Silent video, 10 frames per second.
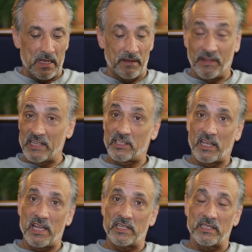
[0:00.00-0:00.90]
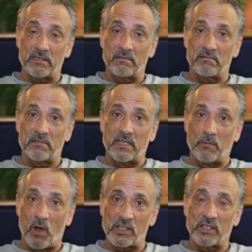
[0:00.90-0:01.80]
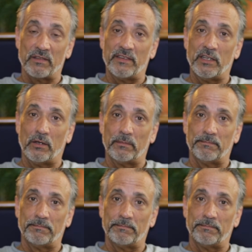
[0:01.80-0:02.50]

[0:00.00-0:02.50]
If that's the case, keep watching the video.